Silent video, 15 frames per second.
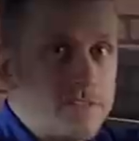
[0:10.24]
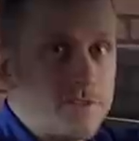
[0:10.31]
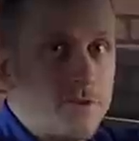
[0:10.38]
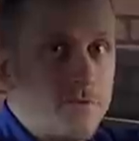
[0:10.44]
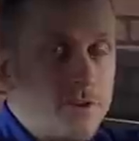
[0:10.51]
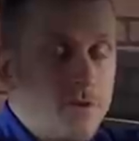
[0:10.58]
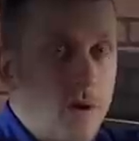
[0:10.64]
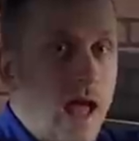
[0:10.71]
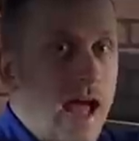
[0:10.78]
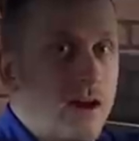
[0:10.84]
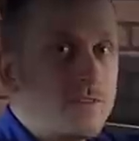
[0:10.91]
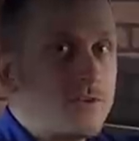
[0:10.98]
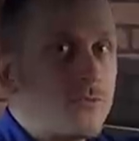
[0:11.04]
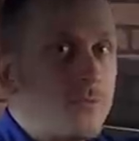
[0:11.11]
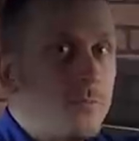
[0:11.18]
showing you
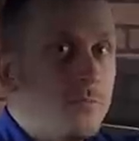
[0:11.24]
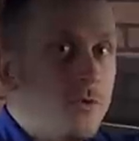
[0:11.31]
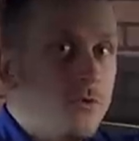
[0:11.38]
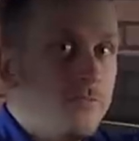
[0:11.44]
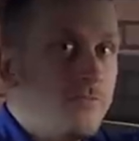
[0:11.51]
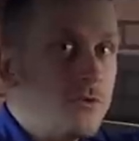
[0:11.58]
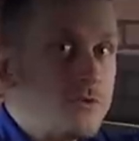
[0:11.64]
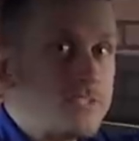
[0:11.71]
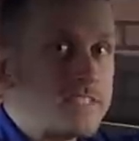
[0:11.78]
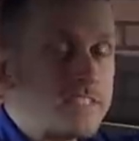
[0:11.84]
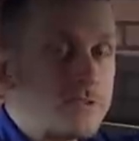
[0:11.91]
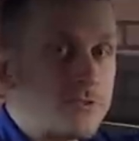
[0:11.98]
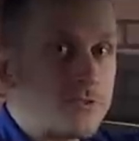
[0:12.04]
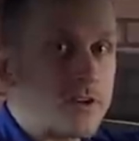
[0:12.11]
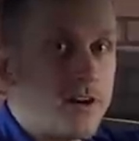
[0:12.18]
how to remove your
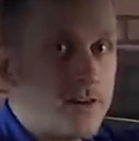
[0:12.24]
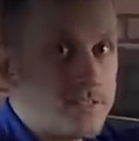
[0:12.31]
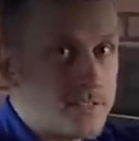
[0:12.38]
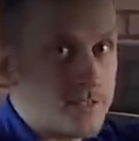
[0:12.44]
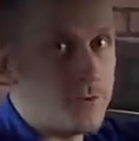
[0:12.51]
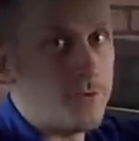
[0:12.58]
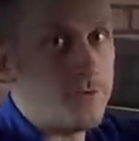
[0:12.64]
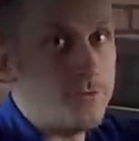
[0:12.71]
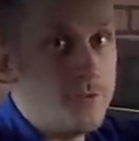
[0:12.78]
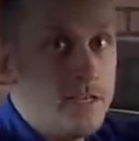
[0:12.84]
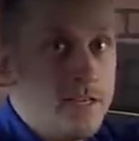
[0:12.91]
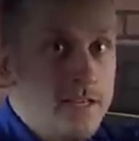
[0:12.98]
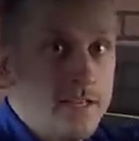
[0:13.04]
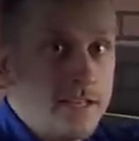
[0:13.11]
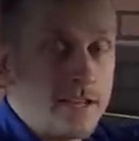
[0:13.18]
center console.
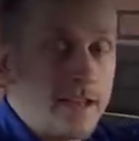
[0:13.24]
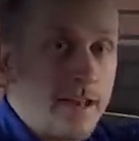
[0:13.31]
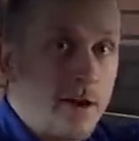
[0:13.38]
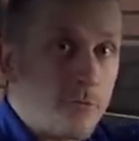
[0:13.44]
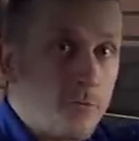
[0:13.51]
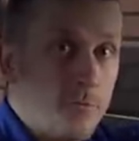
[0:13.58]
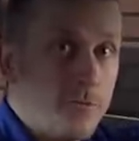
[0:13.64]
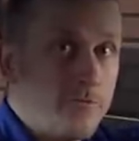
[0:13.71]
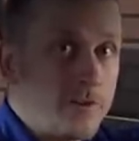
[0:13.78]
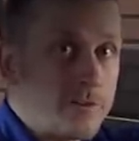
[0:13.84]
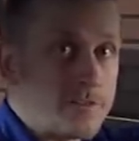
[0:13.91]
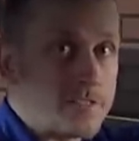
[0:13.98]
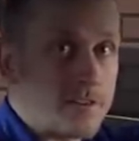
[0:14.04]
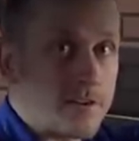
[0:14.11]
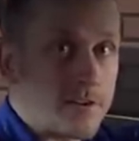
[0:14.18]
Now, removing
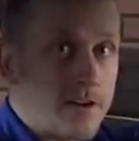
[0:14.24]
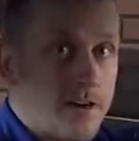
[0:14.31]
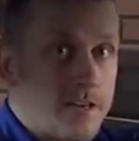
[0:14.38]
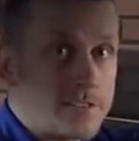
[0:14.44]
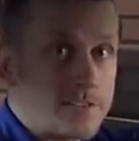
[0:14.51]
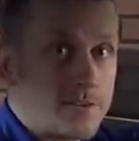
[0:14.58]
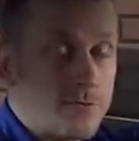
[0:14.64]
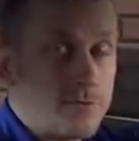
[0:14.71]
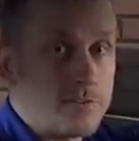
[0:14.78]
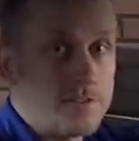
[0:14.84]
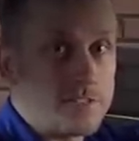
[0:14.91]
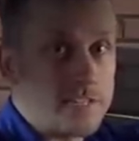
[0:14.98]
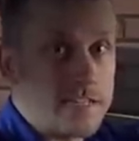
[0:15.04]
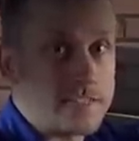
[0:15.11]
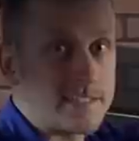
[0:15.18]
your center console
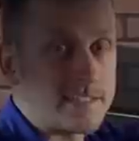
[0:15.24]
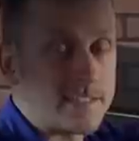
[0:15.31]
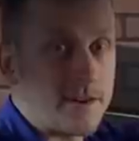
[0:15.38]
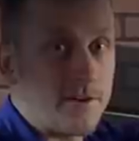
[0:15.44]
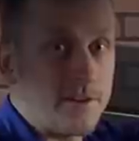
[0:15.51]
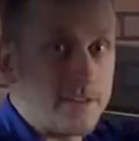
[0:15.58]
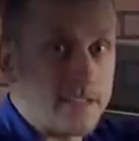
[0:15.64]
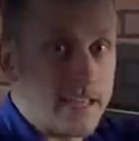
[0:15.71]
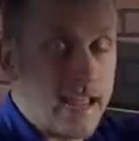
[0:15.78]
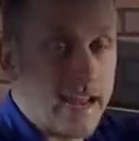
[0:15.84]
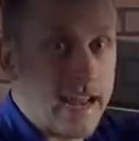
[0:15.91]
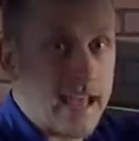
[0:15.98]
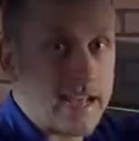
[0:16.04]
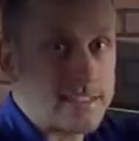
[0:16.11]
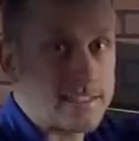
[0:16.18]
is necessary to
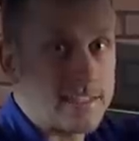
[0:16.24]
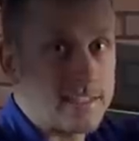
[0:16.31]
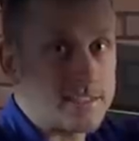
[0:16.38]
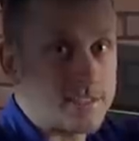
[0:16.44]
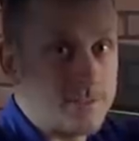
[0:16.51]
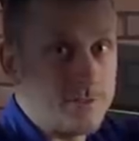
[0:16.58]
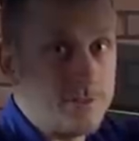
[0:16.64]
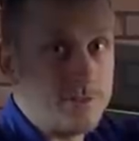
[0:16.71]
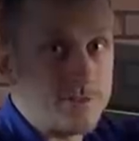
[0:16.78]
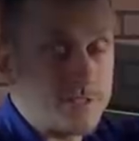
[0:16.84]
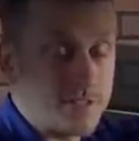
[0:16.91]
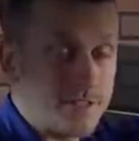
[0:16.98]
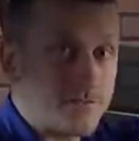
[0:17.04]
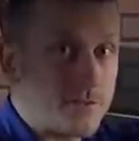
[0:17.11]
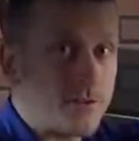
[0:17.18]
gain access to your
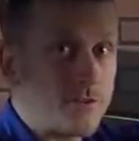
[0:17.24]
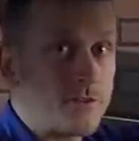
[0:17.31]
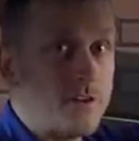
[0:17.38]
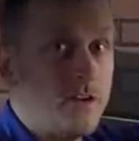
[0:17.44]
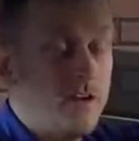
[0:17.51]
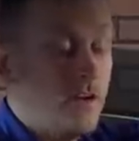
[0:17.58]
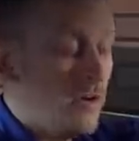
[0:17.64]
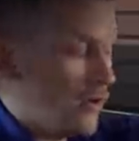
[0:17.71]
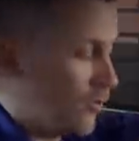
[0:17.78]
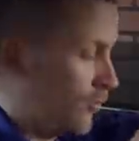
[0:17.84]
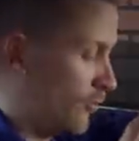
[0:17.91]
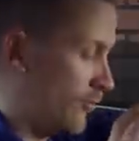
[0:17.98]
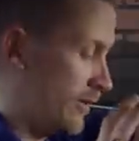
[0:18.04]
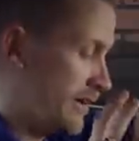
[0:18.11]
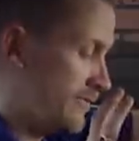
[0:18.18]
shifter
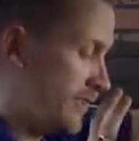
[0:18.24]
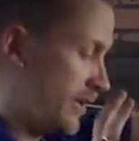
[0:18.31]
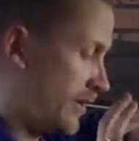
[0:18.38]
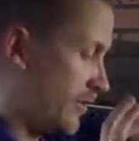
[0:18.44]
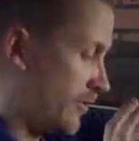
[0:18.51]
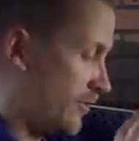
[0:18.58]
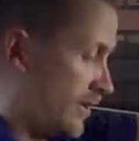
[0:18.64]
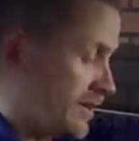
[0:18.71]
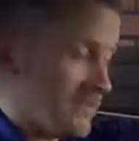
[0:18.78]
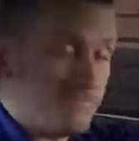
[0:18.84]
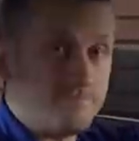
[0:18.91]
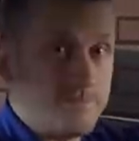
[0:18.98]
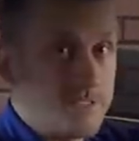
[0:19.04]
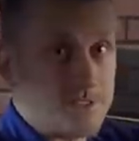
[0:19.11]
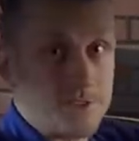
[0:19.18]
or even
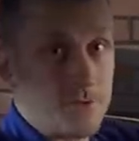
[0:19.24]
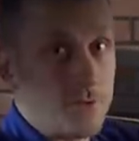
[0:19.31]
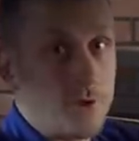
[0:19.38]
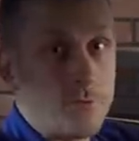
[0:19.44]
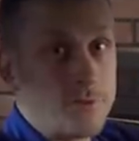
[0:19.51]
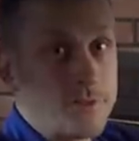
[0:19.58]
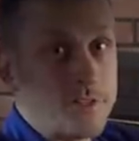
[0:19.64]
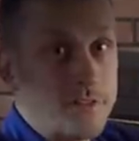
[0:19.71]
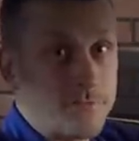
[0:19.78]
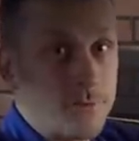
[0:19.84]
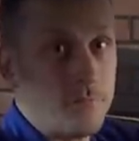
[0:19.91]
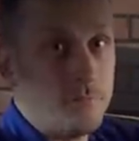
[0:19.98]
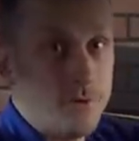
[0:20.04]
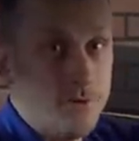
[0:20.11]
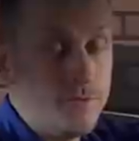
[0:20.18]
your just your lower
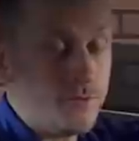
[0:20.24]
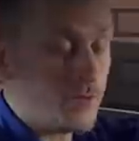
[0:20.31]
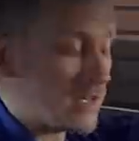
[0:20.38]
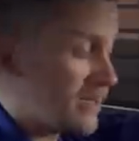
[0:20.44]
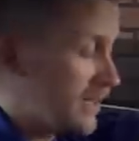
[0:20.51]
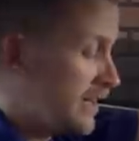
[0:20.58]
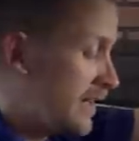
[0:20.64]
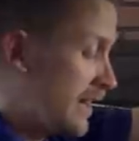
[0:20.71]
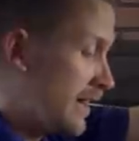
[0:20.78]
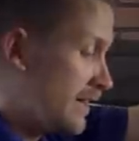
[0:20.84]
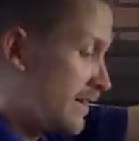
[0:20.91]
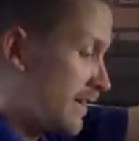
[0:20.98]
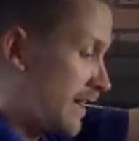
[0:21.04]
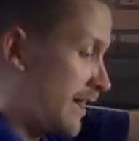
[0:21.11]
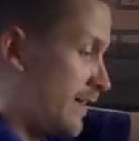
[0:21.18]
shifter boot.
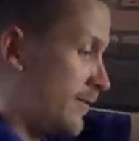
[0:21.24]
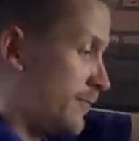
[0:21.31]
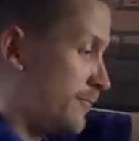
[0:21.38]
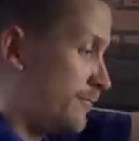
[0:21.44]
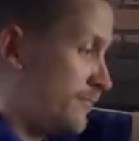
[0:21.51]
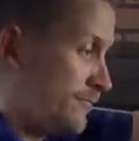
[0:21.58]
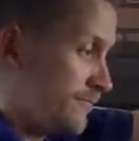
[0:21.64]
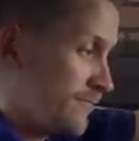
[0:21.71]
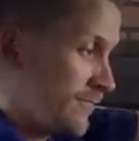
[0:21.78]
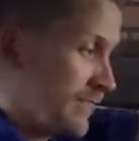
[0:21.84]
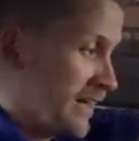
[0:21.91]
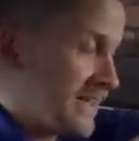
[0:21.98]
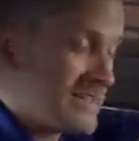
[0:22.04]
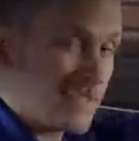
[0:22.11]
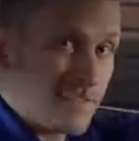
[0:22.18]
Now,
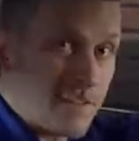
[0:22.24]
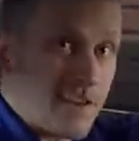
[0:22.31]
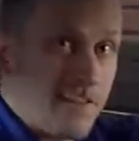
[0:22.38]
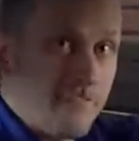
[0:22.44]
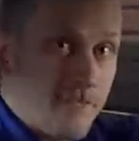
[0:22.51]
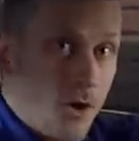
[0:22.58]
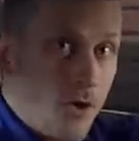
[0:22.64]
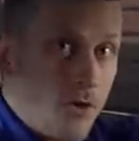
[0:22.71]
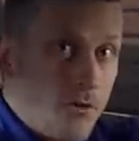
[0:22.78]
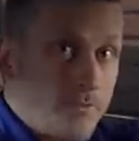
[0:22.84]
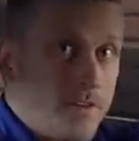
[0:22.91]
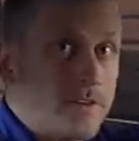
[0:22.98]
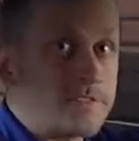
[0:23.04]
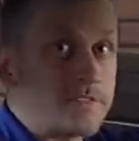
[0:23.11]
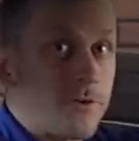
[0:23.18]
it is a little
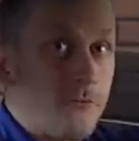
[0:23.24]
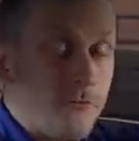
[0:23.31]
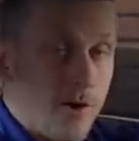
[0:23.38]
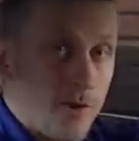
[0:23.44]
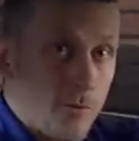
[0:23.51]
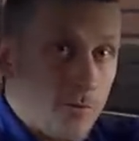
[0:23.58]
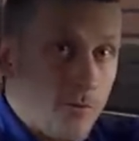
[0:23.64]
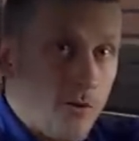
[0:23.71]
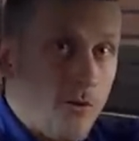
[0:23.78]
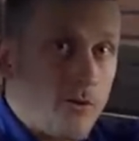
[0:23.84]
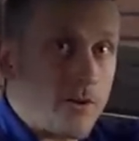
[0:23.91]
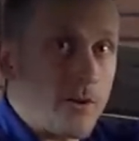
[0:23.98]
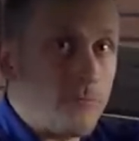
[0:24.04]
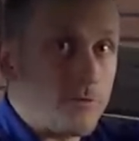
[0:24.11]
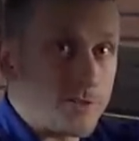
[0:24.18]
involved, so follow
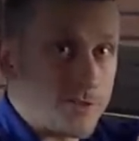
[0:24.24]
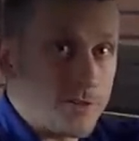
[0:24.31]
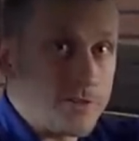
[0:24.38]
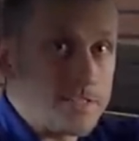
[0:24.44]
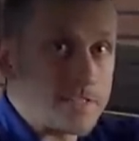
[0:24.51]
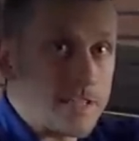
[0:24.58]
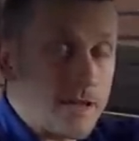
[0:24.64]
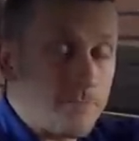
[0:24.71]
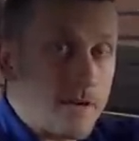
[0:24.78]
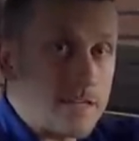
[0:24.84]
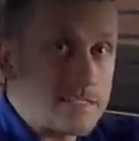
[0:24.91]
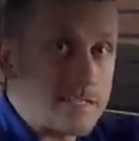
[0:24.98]
along and we'll show you step by